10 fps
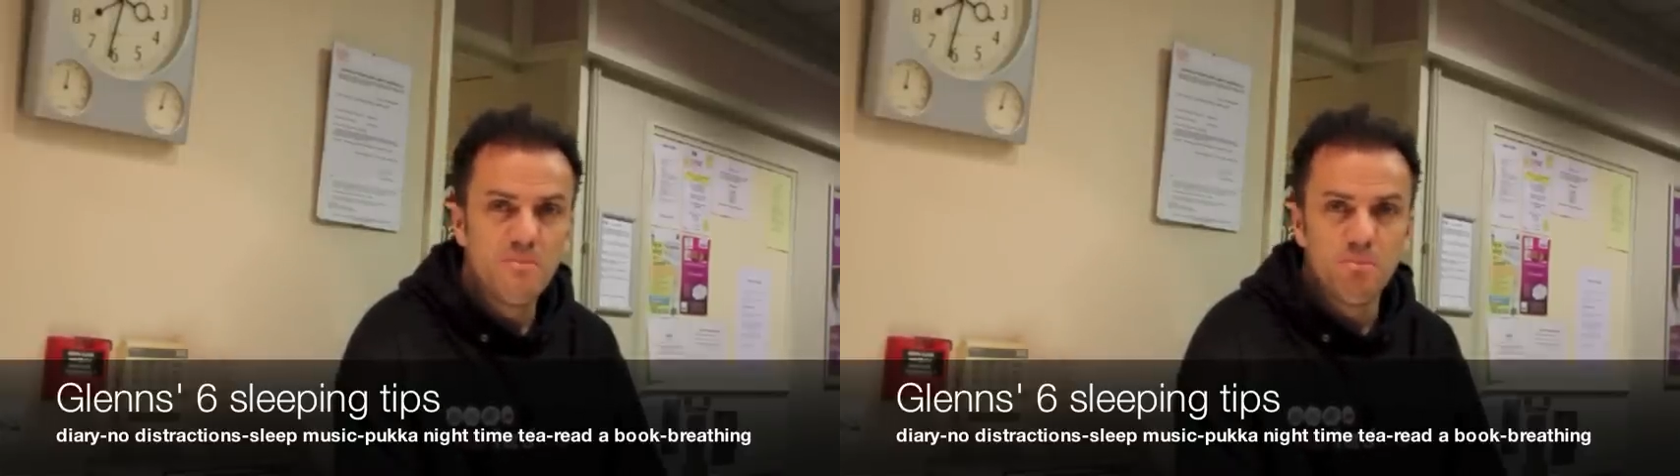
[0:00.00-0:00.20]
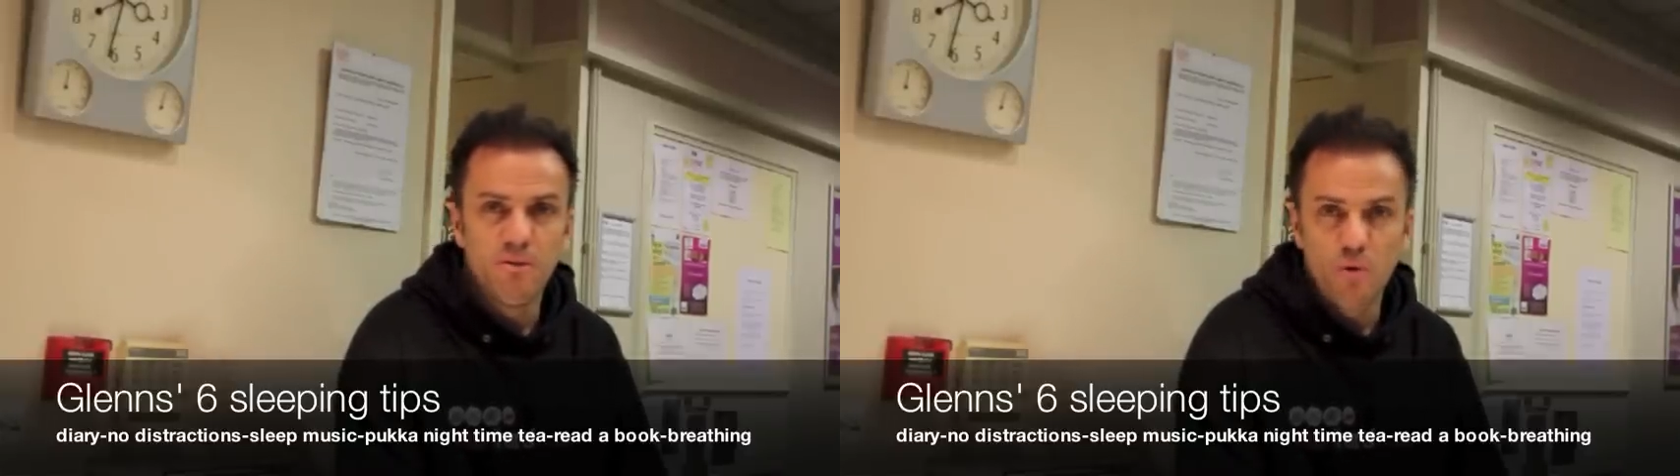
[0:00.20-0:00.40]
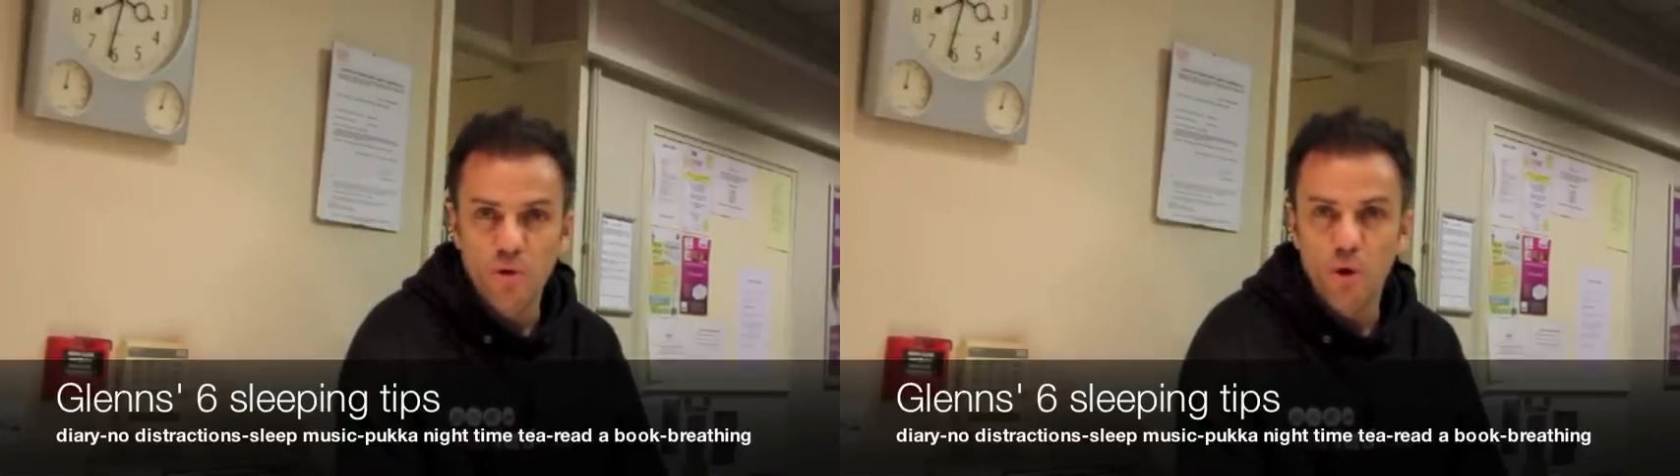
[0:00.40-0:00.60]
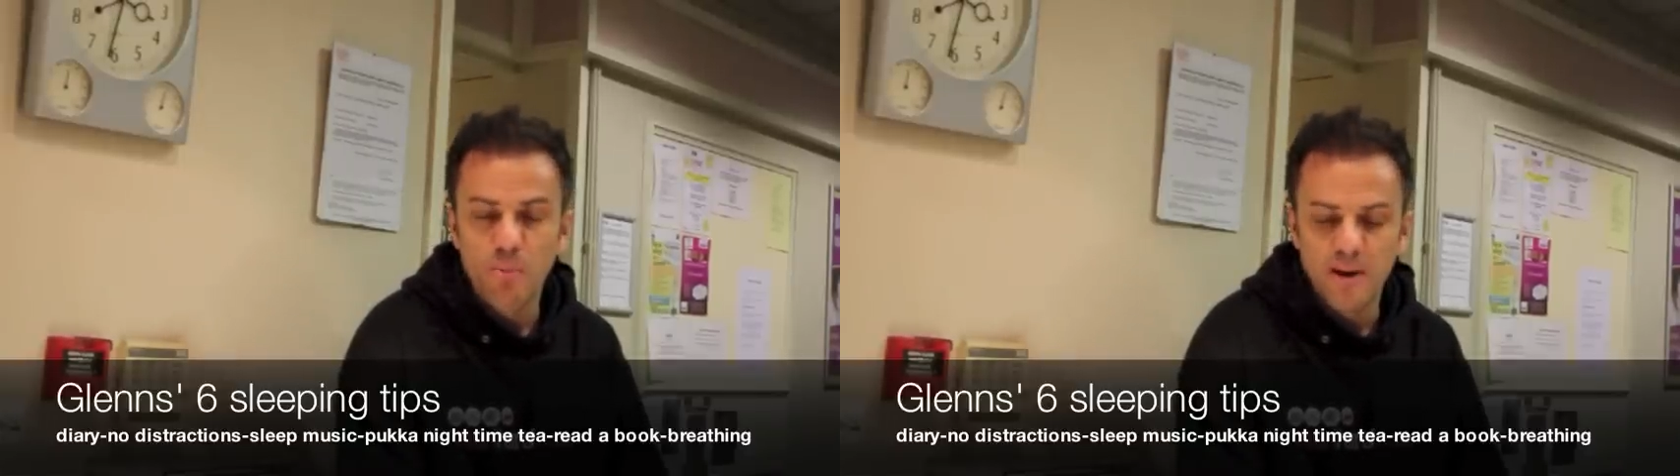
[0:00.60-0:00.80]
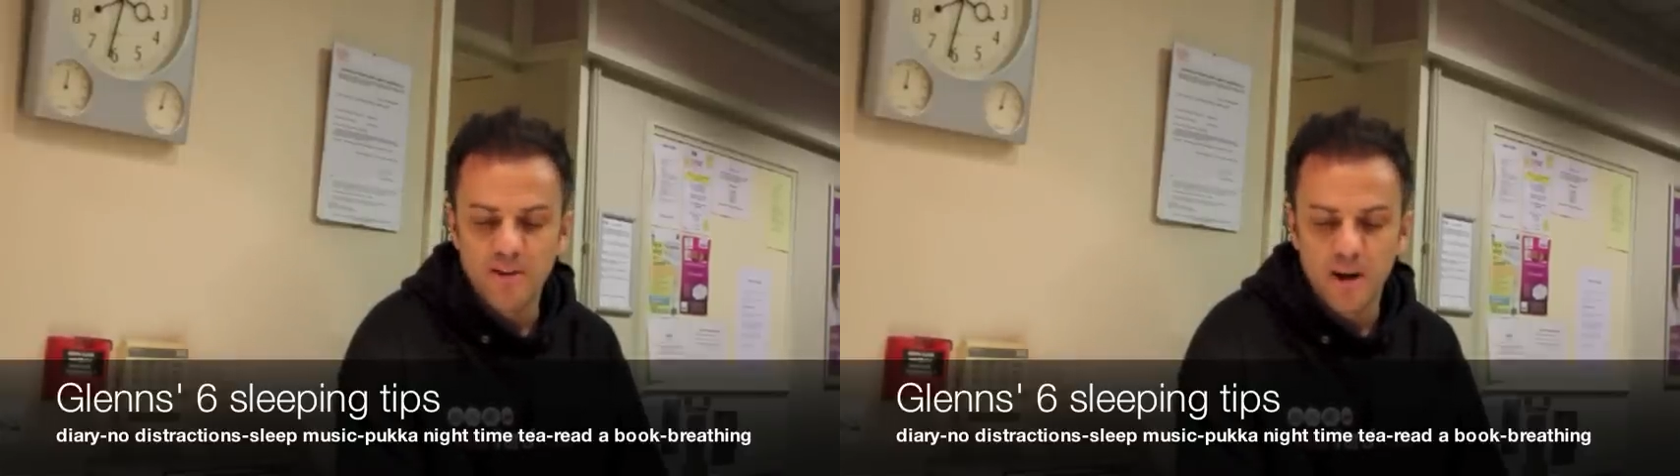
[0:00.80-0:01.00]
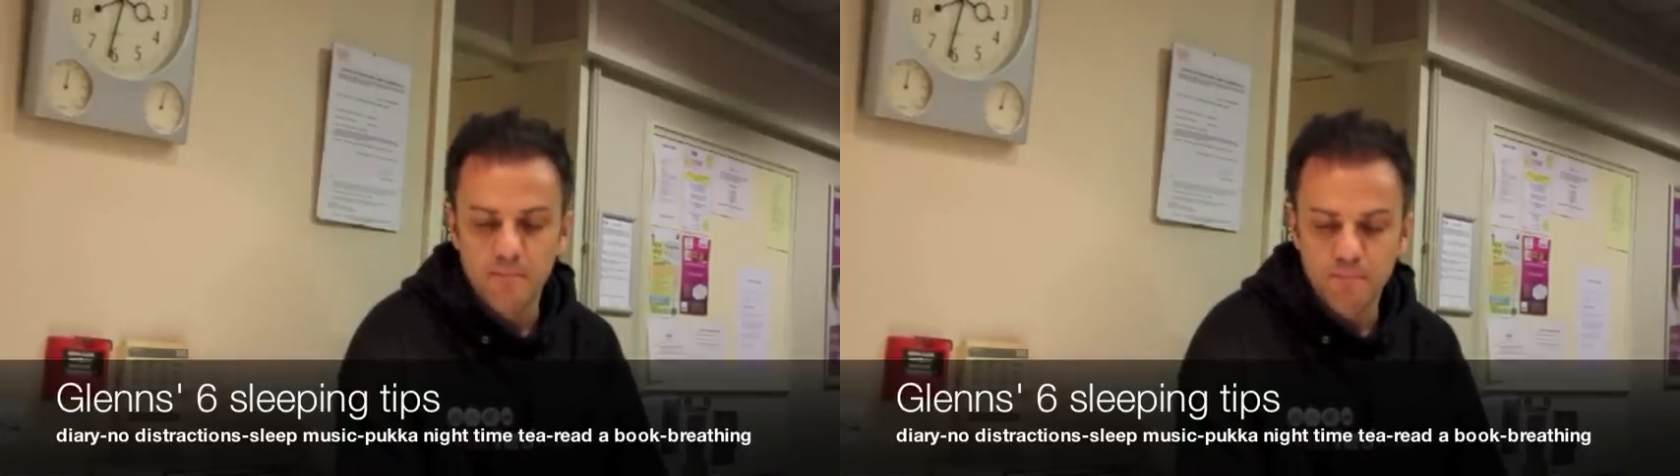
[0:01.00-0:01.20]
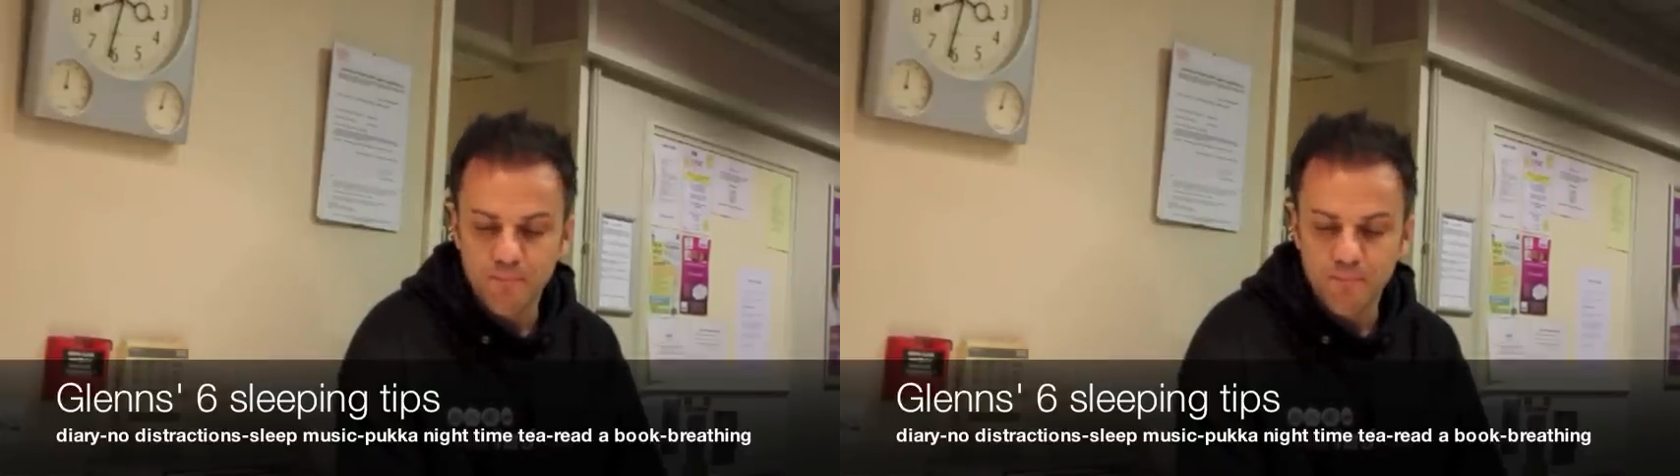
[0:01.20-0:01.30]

before your bedtime.